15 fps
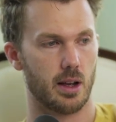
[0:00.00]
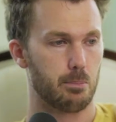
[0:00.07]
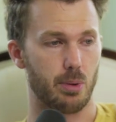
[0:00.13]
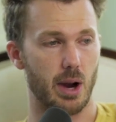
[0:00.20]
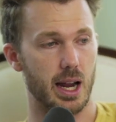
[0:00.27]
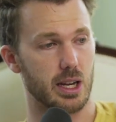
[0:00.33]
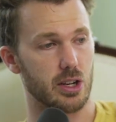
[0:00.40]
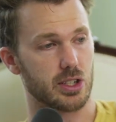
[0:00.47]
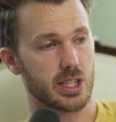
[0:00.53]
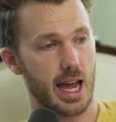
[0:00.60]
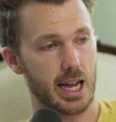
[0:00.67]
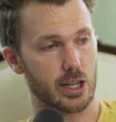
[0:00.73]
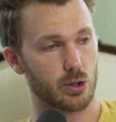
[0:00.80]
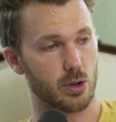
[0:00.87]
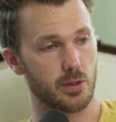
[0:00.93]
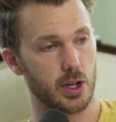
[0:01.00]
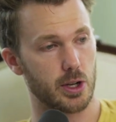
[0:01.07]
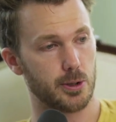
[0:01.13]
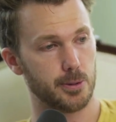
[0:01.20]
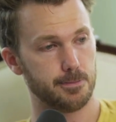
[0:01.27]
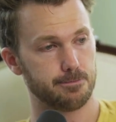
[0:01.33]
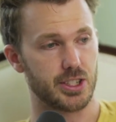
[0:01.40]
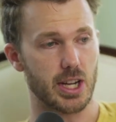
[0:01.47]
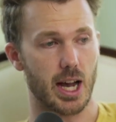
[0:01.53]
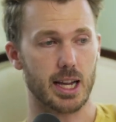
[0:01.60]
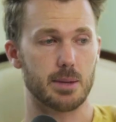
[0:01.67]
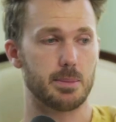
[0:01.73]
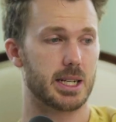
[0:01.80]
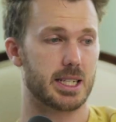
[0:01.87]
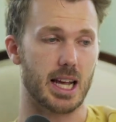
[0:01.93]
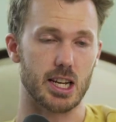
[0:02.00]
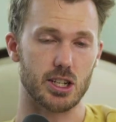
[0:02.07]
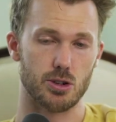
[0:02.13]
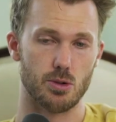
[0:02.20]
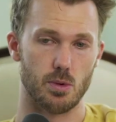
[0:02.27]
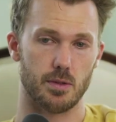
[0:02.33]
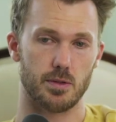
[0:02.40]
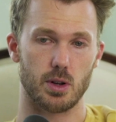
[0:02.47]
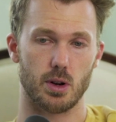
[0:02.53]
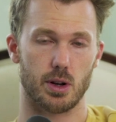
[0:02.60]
Prior year tax review, documentation review.